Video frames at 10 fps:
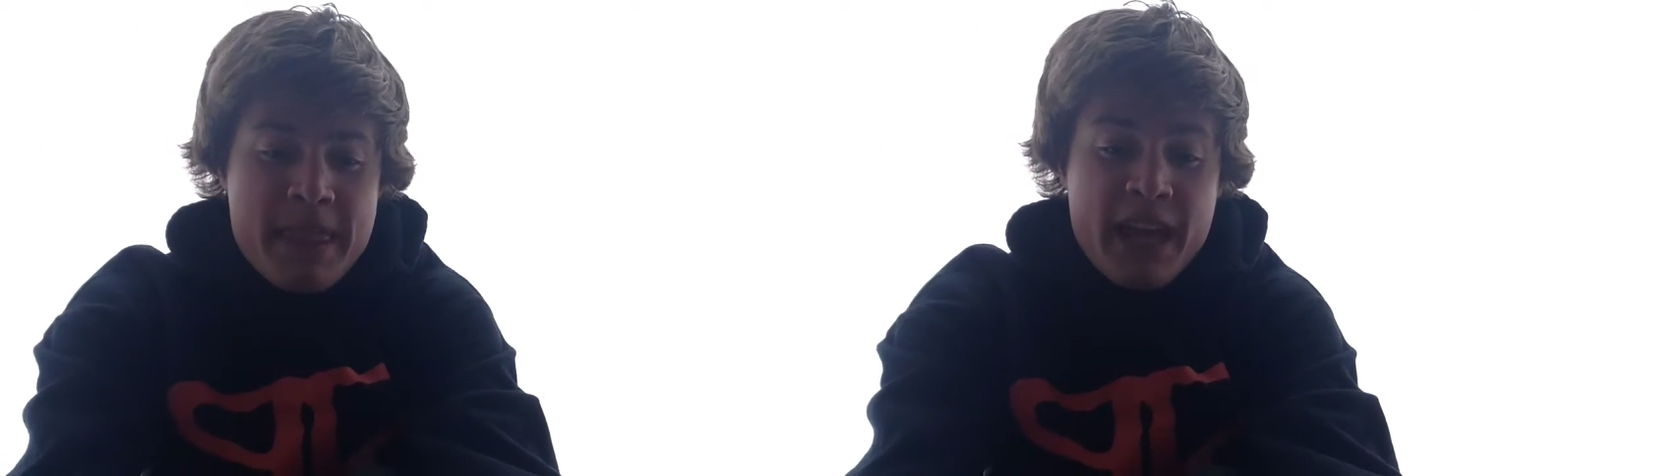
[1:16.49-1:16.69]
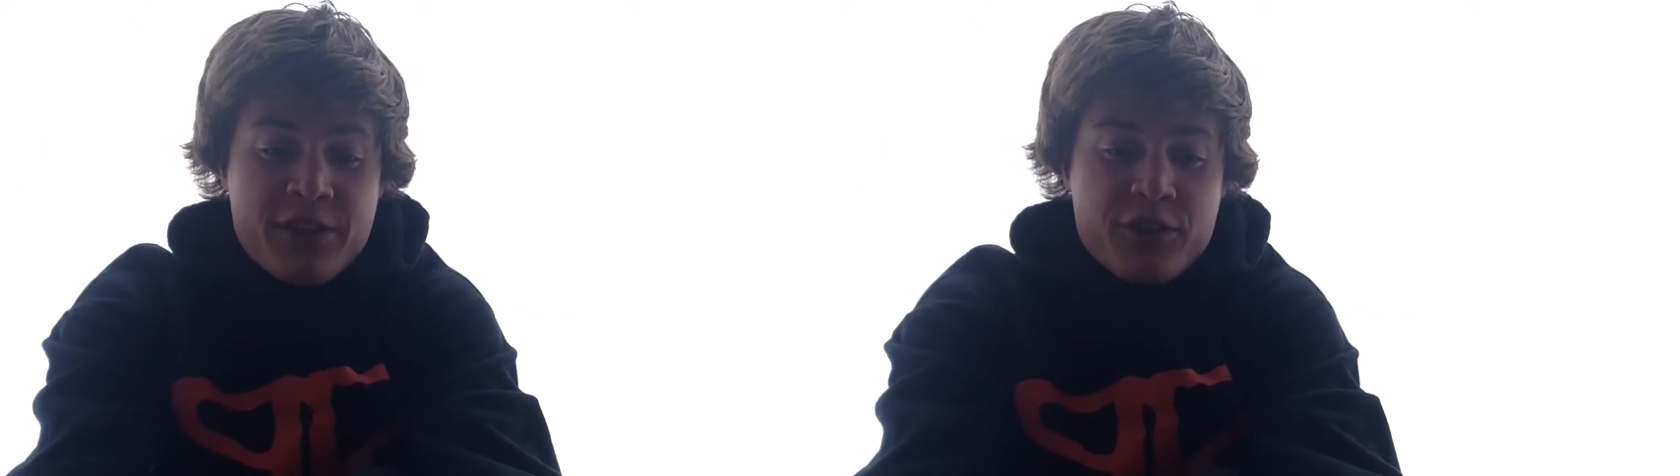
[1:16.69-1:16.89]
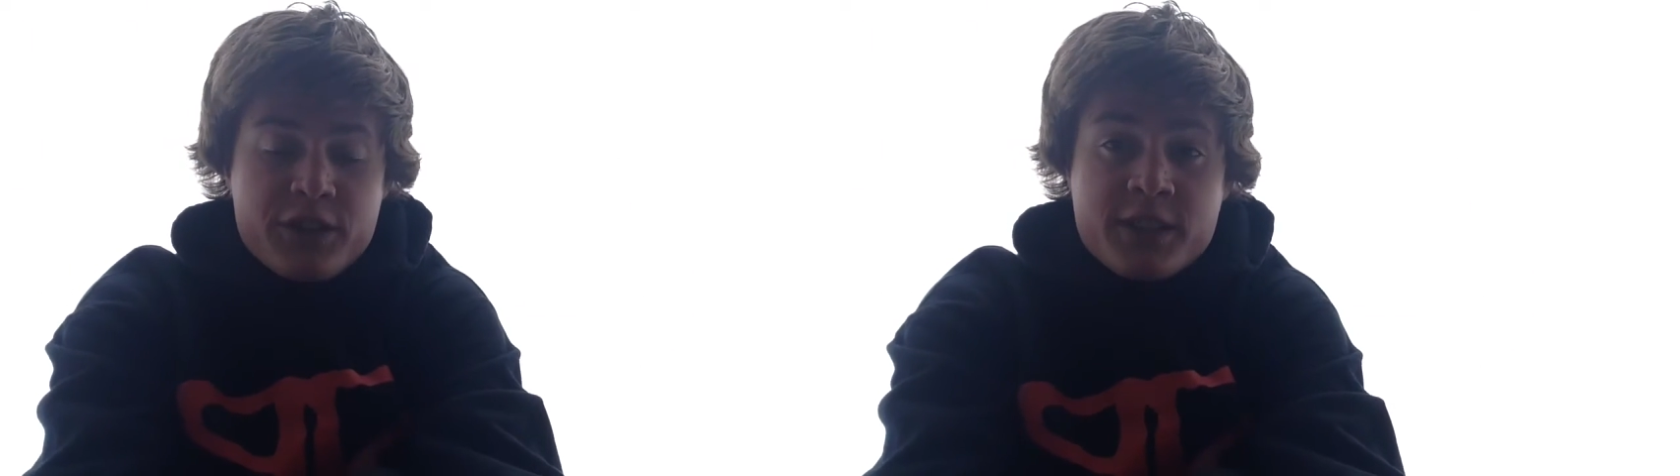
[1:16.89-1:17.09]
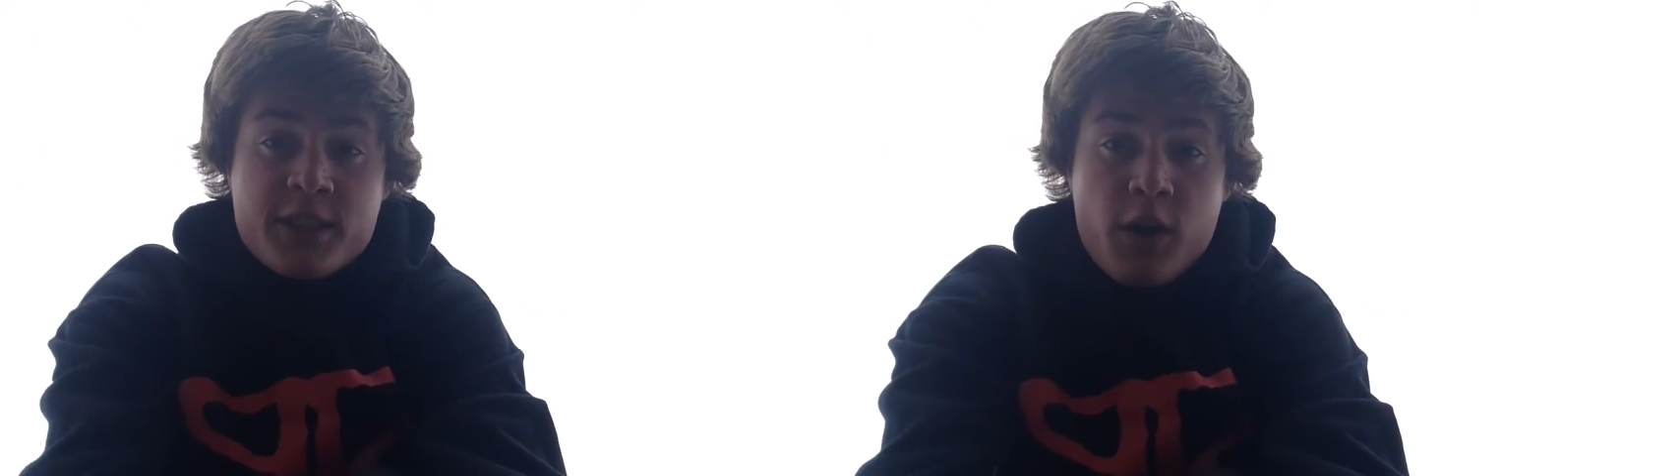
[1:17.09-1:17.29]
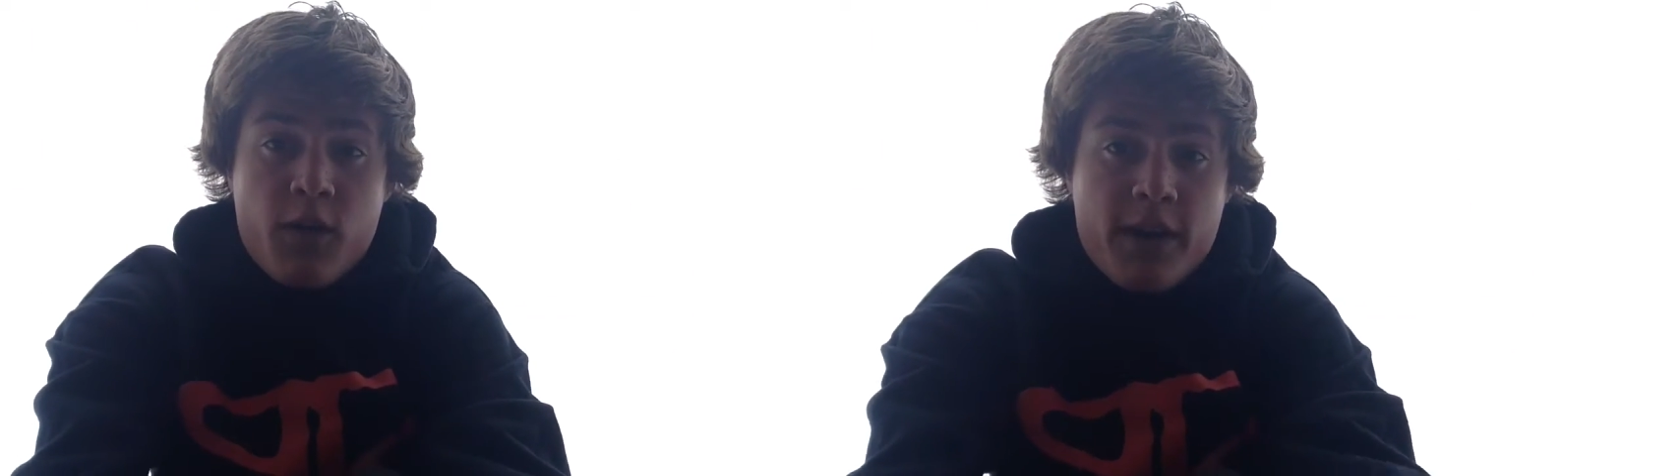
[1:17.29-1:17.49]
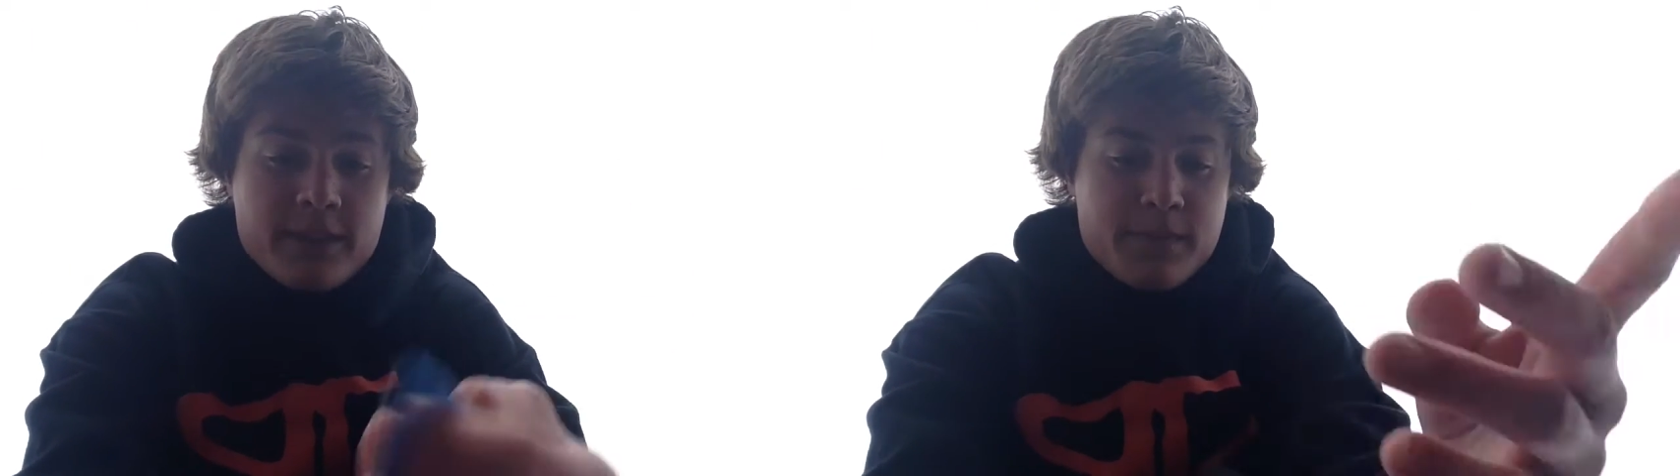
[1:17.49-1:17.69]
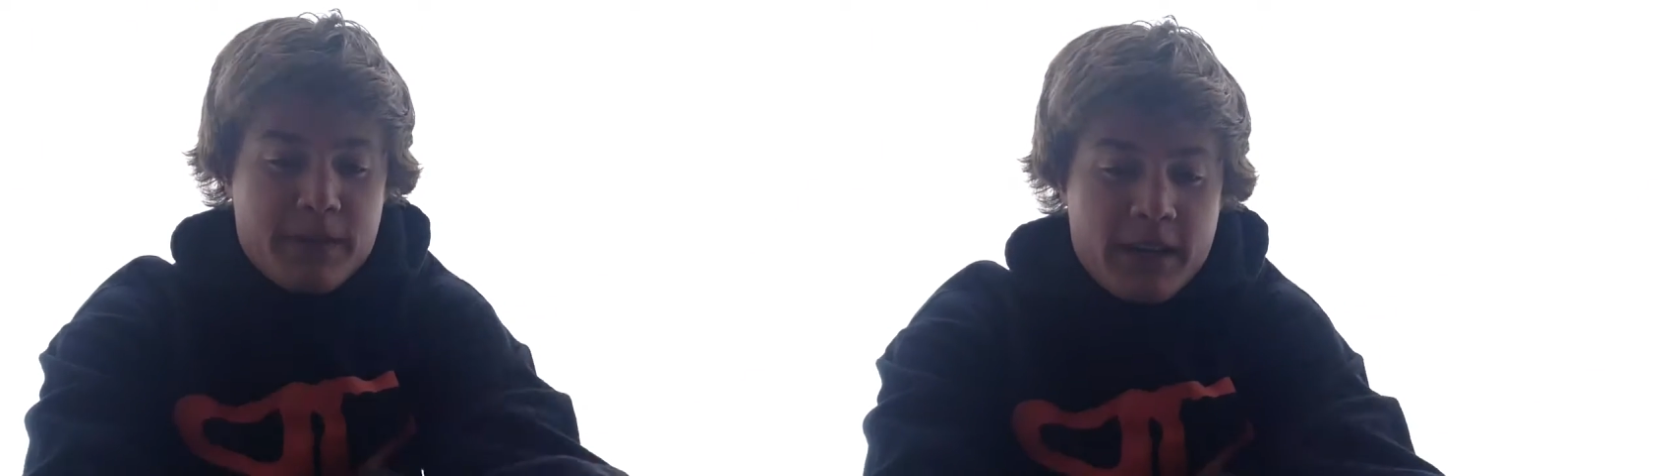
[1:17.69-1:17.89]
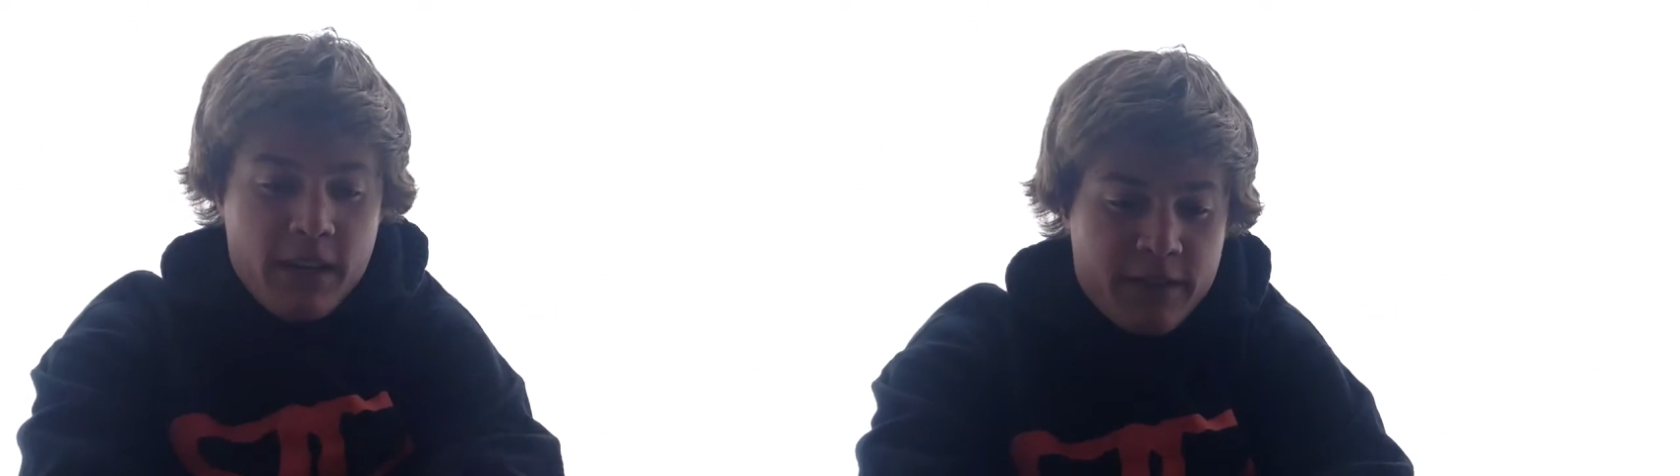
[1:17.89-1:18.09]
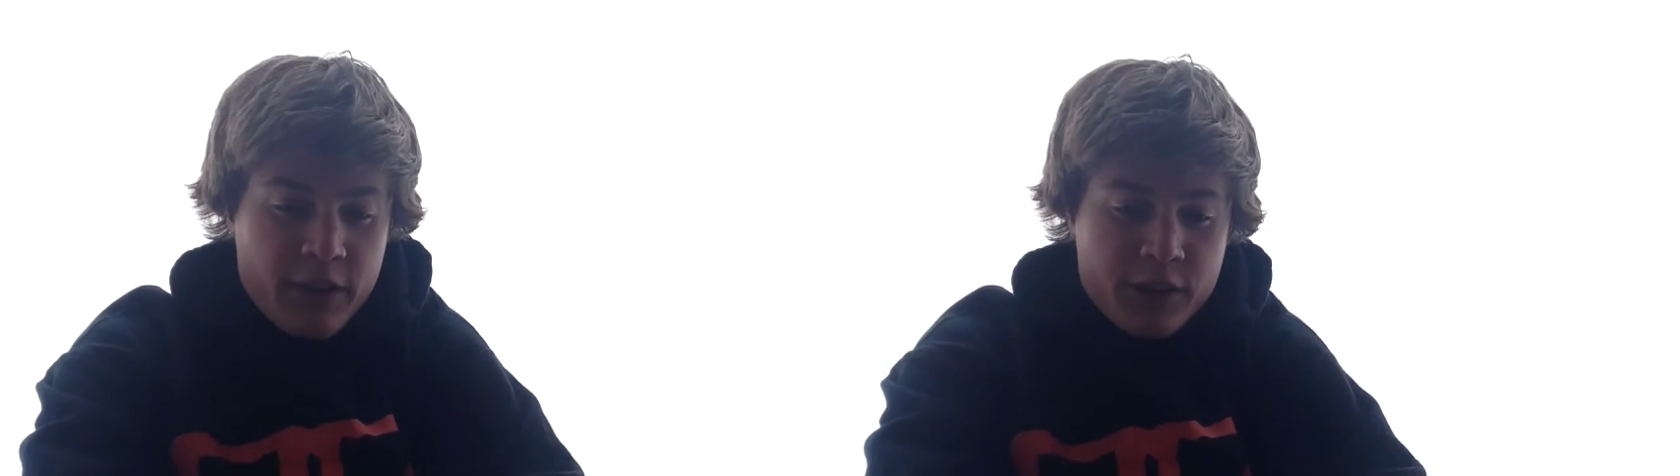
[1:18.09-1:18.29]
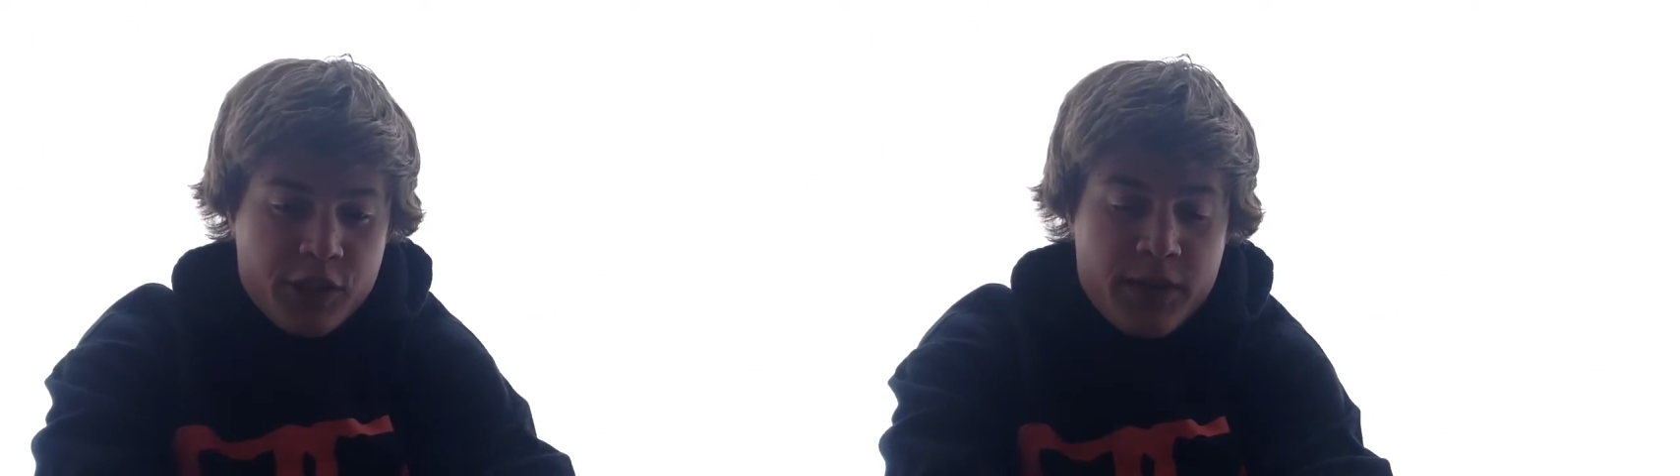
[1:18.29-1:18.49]
into the snow that's been left
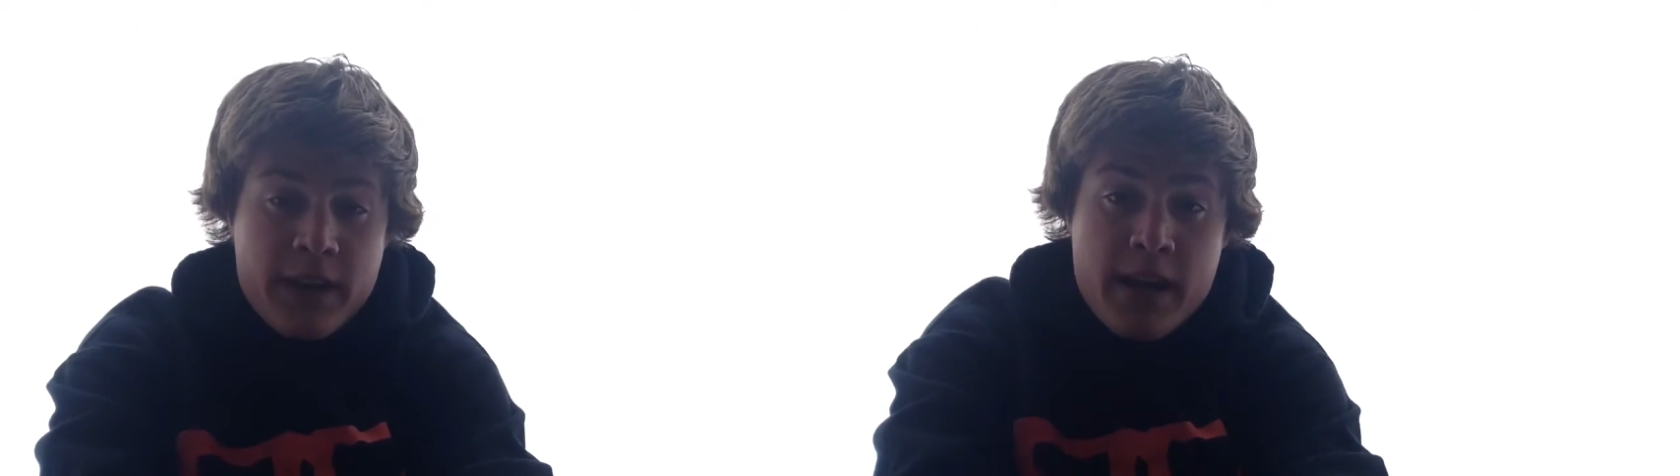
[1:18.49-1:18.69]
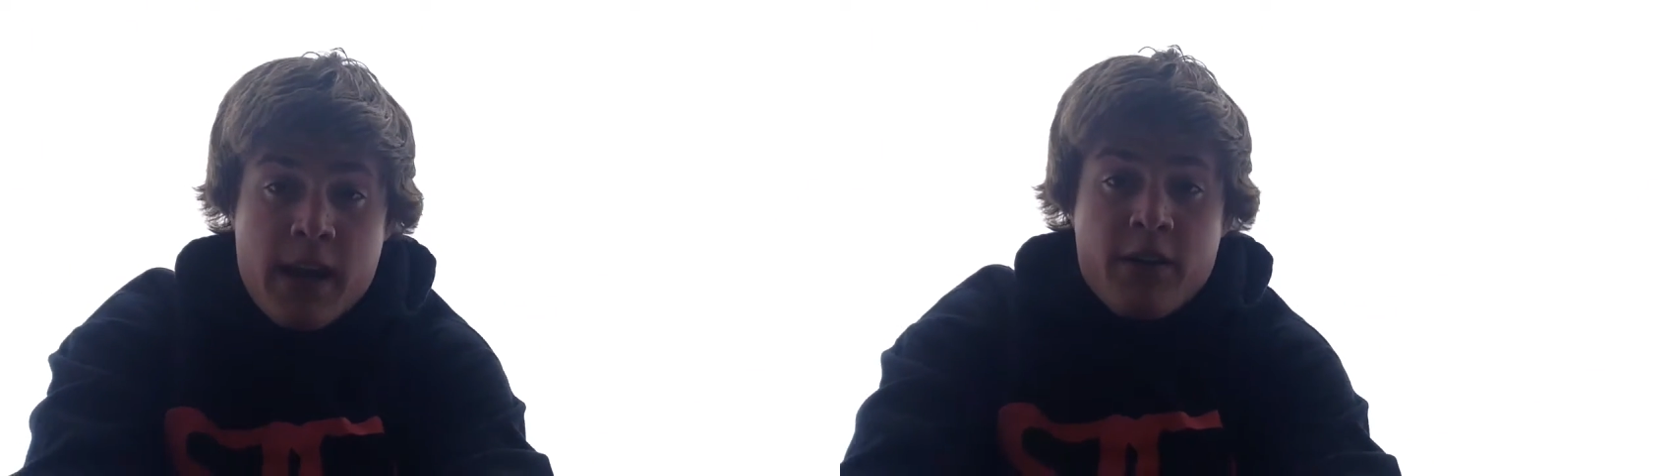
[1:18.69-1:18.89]
on the street.